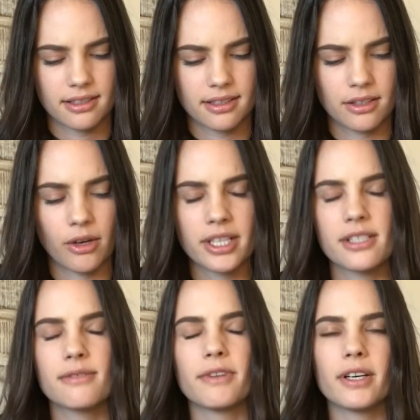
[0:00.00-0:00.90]
I
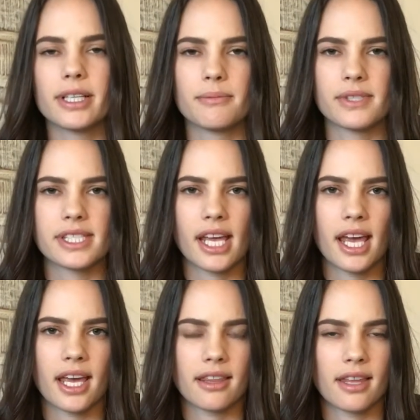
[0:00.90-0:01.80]
just felt him
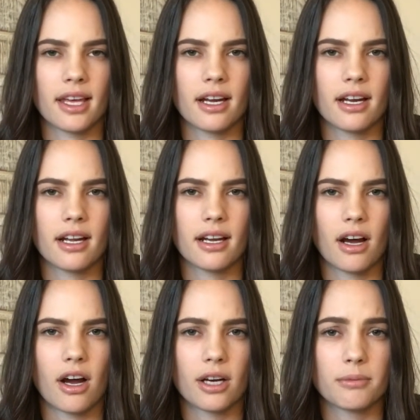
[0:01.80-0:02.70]
say that
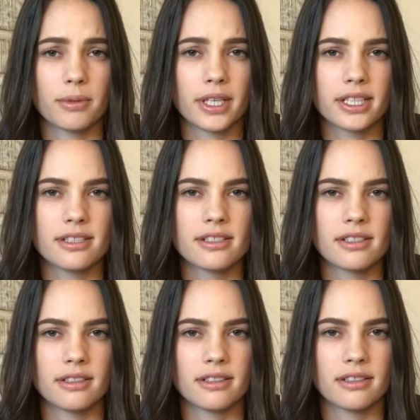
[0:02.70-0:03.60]

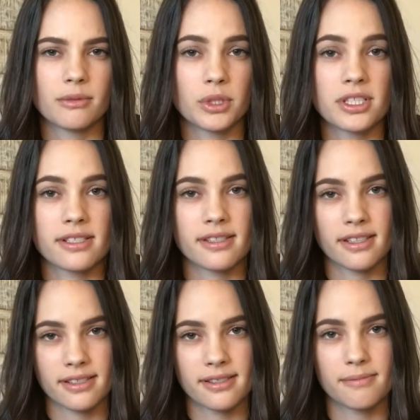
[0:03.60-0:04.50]
Heartbridge, which is
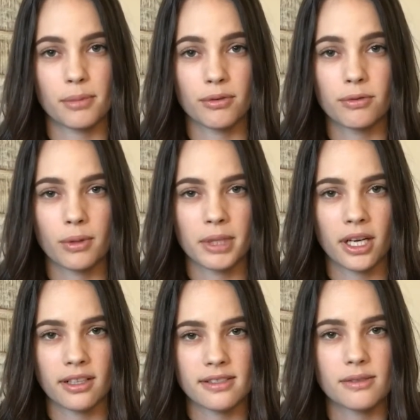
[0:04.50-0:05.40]
this performing
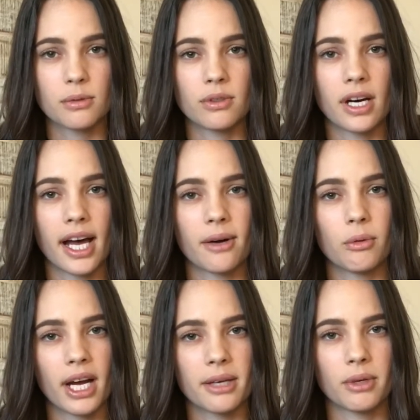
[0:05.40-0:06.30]
arts school at
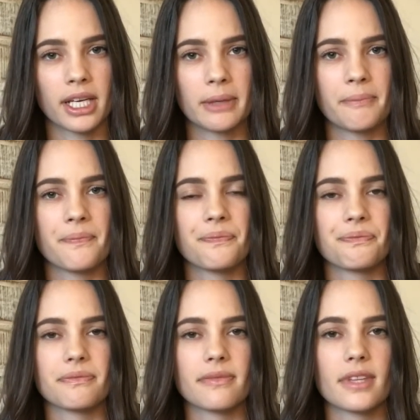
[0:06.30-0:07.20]
YWAM,
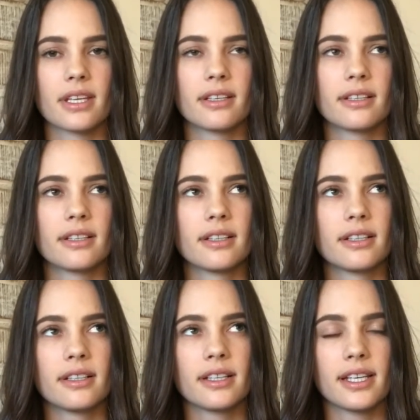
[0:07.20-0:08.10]

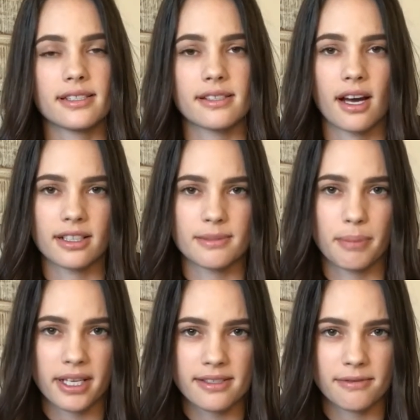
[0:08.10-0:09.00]
is God's
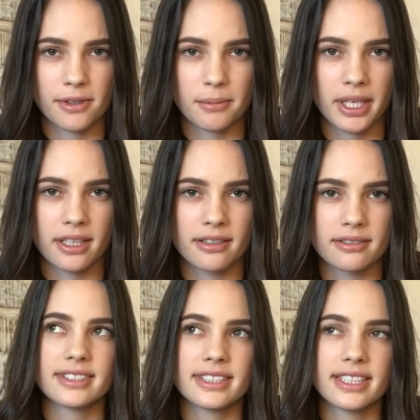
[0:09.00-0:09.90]
best for me.
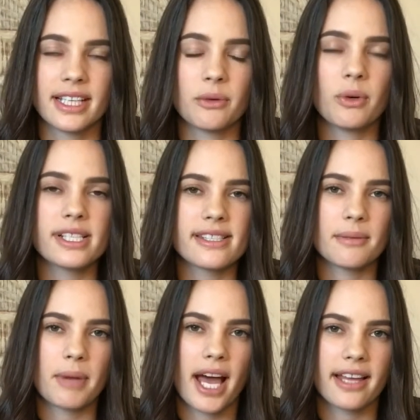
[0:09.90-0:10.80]
It wasn't
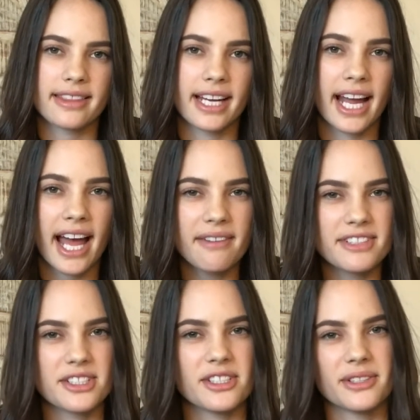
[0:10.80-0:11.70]
a path that I have
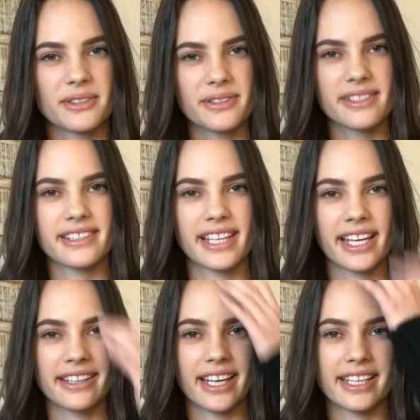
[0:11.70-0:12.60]
to choose,
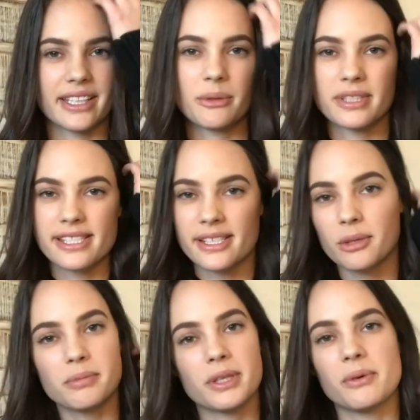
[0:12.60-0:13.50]
and that he would
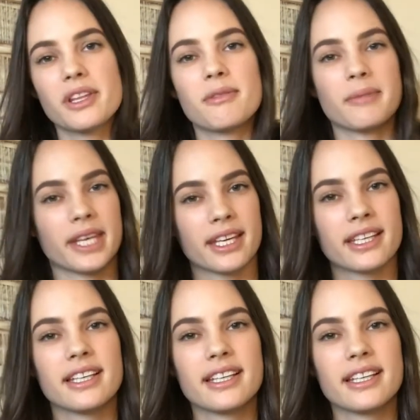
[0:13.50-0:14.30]
still be with me